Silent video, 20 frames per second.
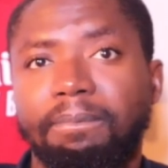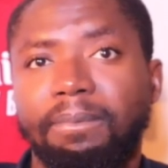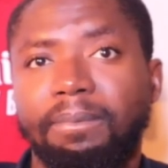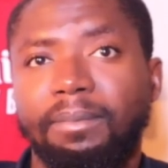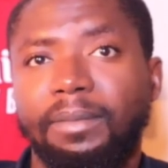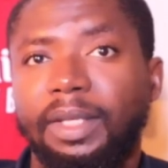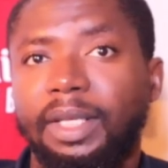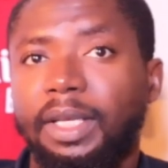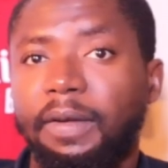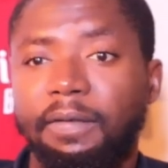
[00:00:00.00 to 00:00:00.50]

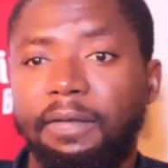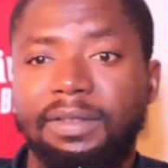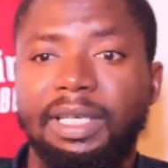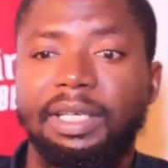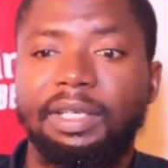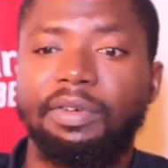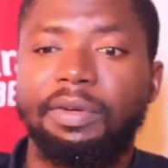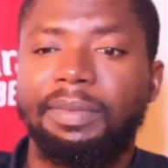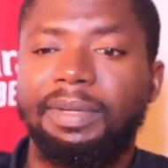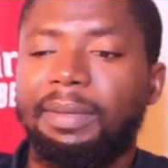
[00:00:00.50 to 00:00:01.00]
If you
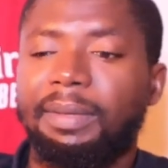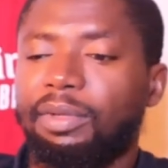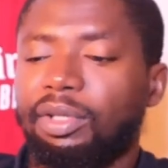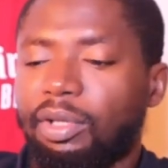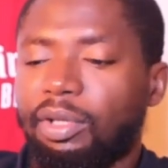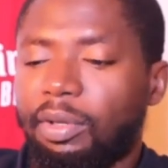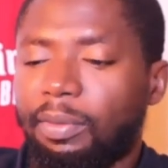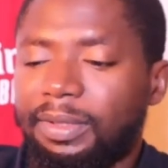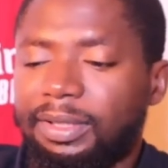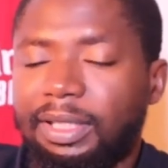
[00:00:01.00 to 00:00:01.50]
disagree with me, let me know in the
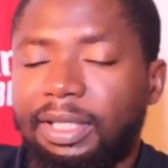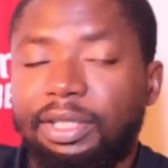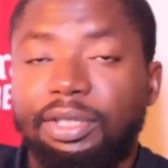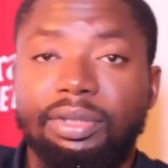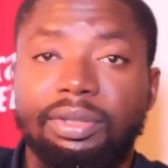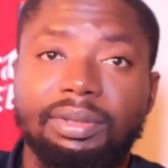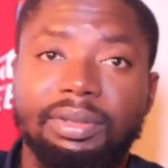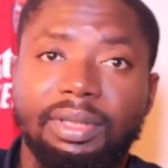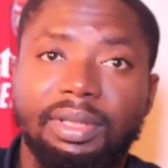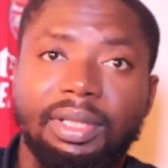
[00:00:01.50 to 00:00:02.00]
comment section.
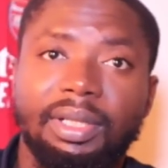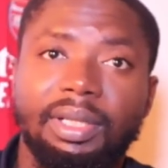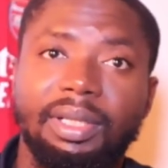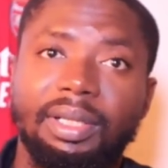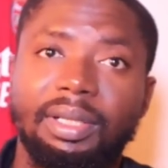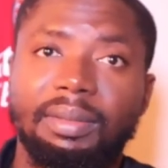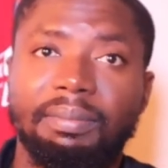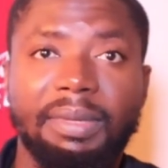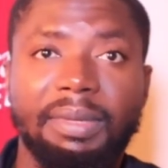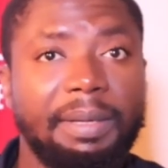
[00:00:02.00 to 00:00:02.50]

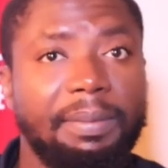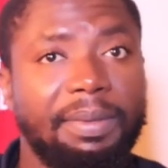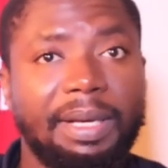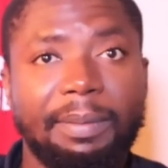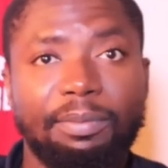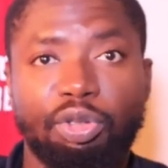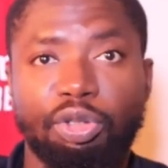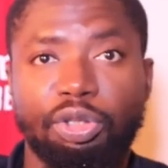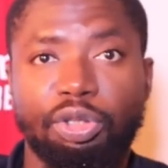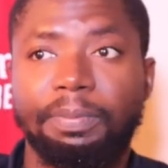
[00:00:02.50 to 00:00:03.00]
Maybe I'm
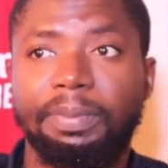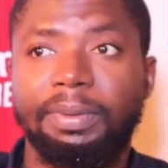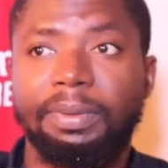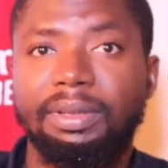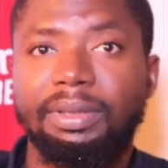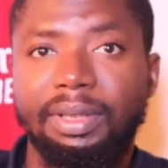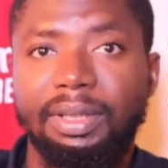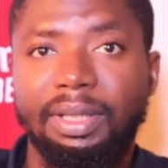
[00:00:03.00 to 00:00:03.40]
tripping.